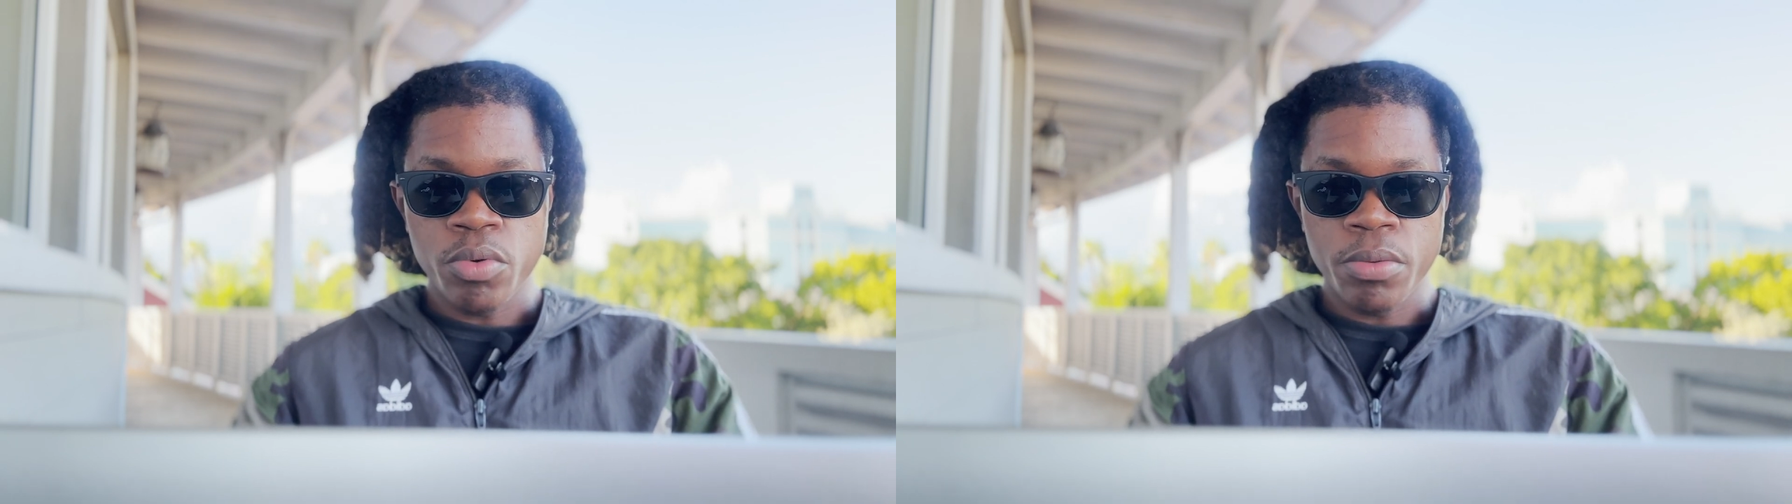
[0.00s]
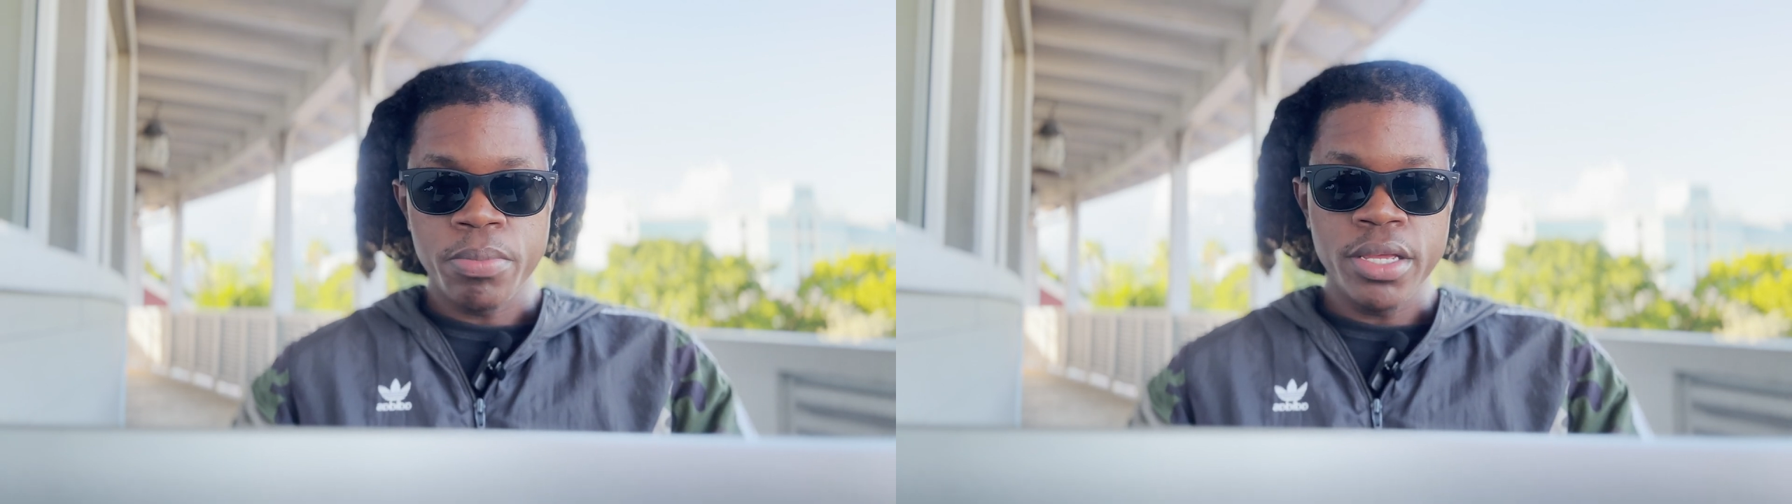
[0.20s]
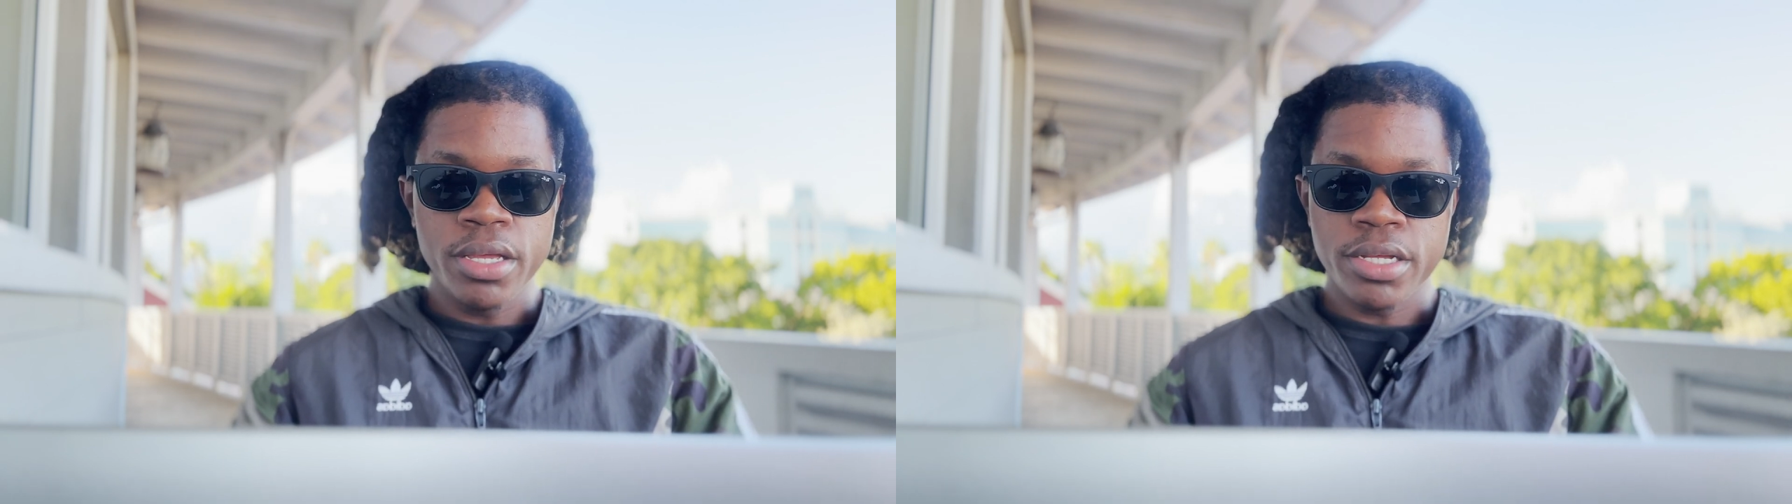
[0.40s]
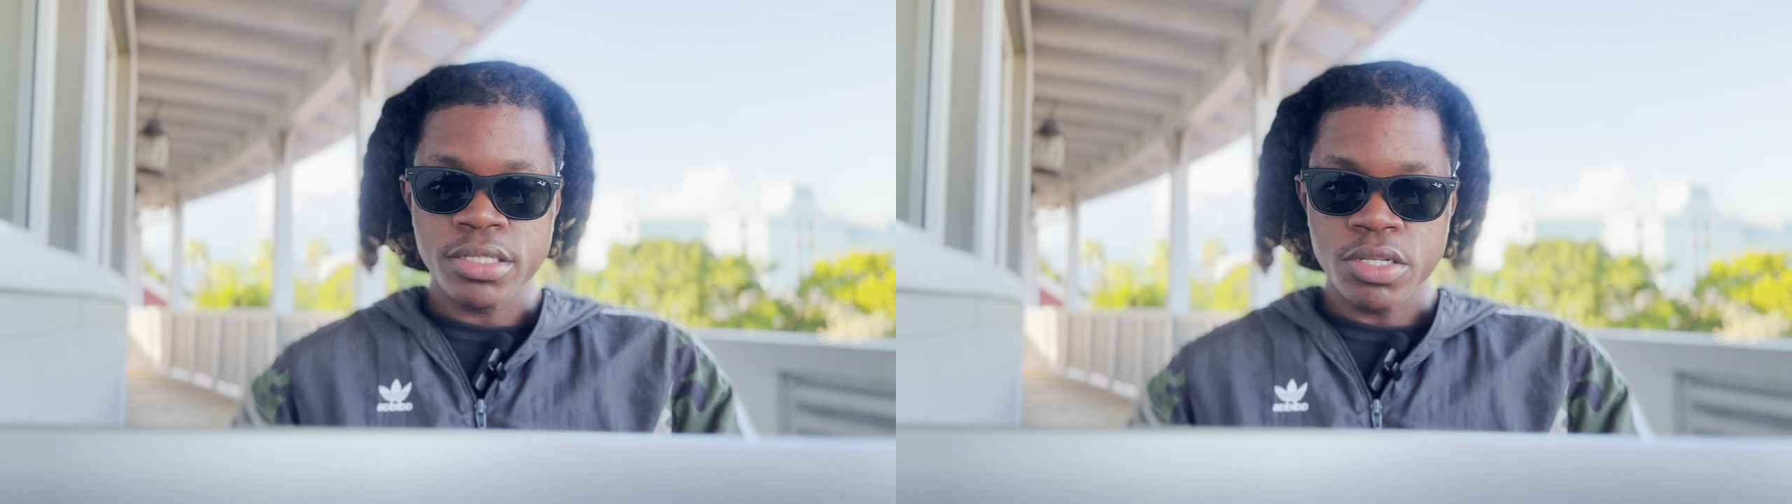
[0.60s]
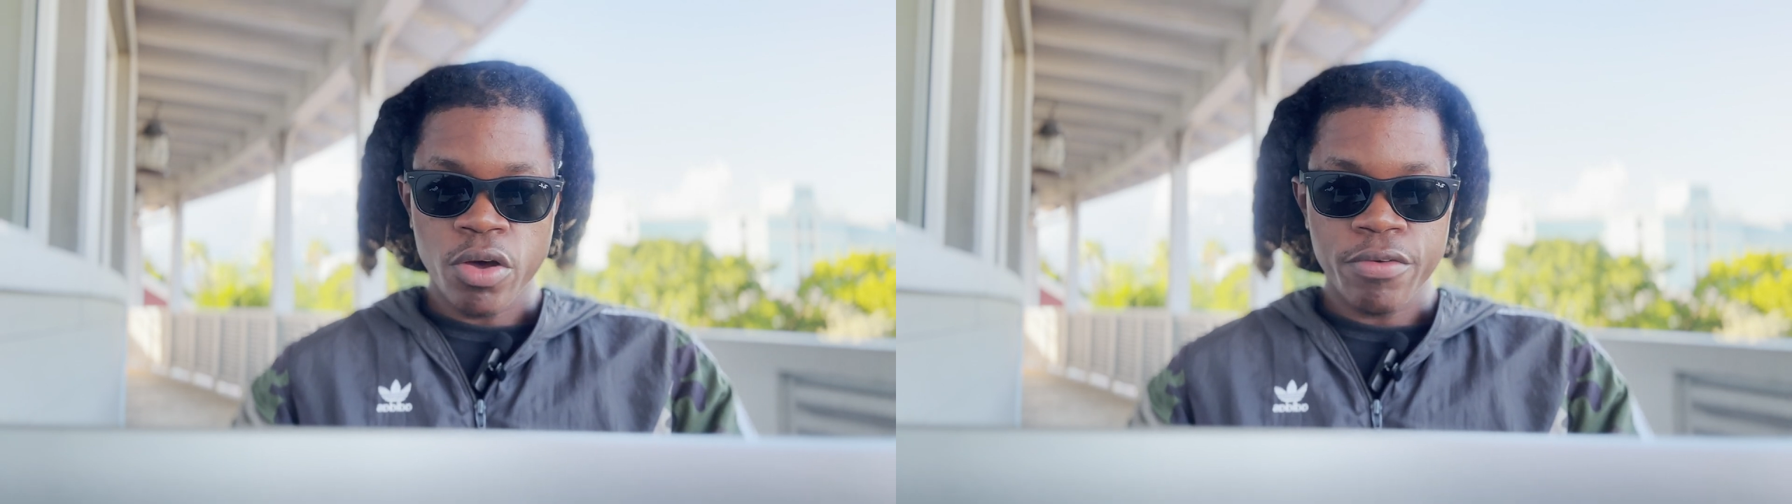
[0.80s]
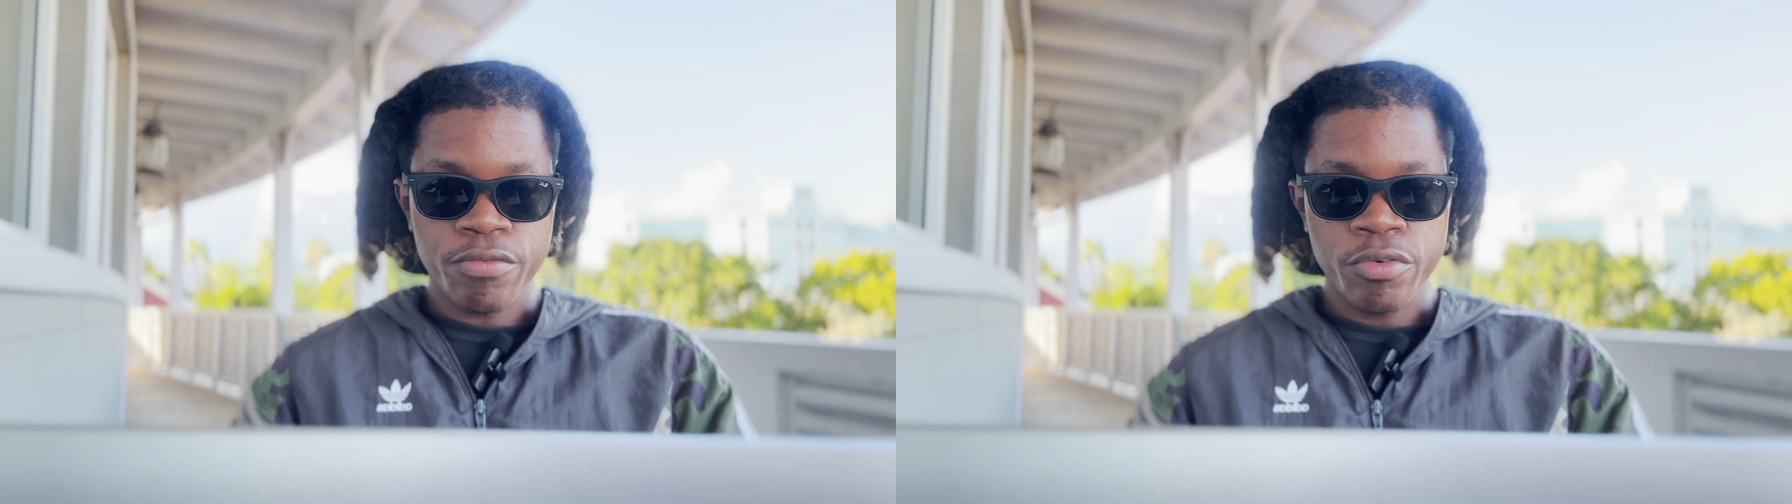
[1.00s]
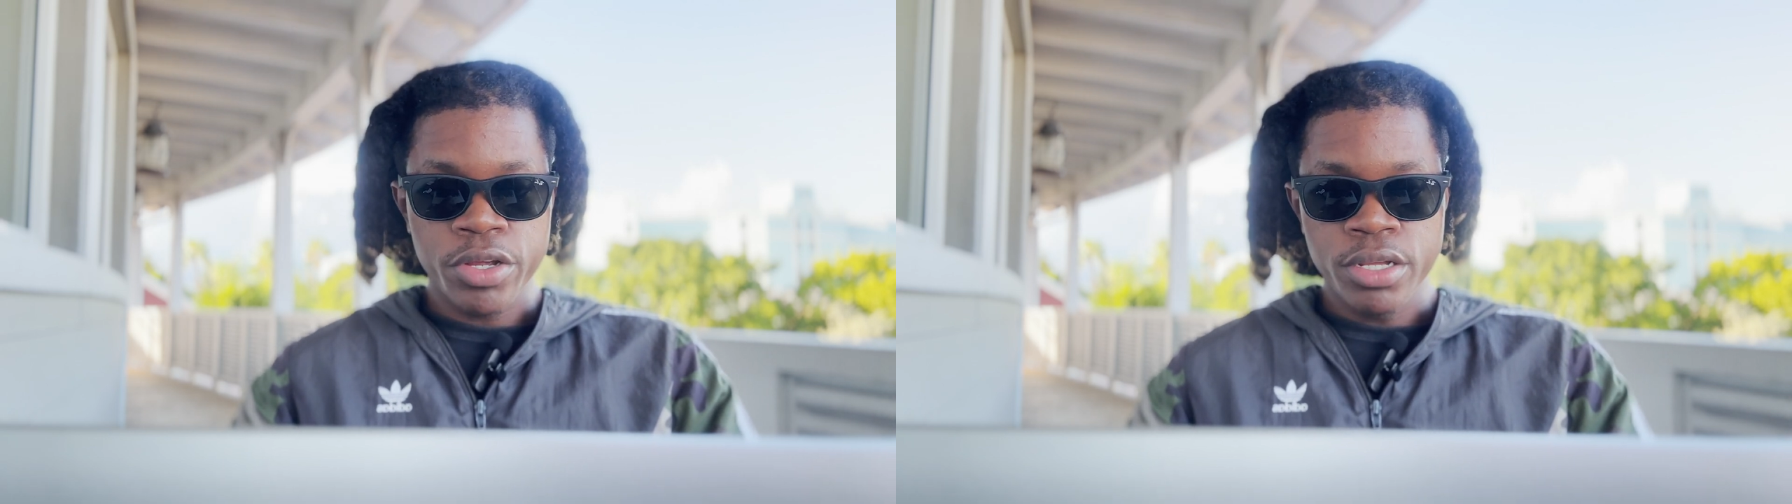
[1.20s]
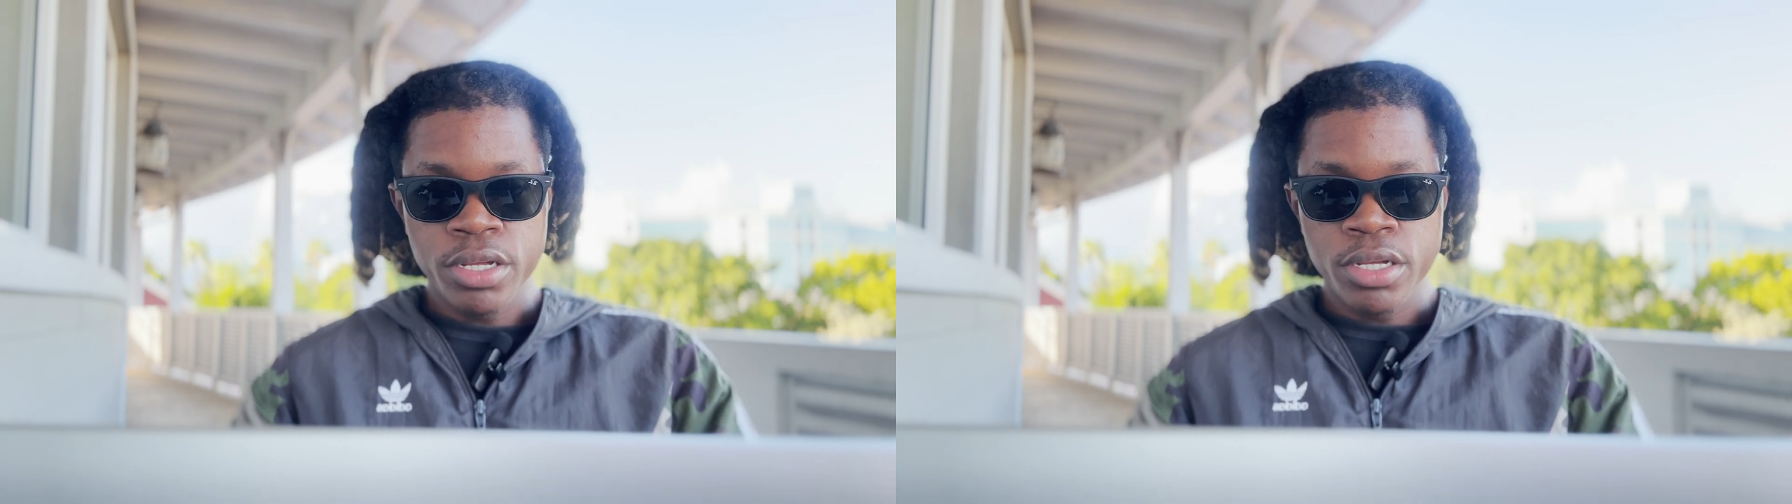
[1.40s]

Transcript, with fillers: would be, it's not free.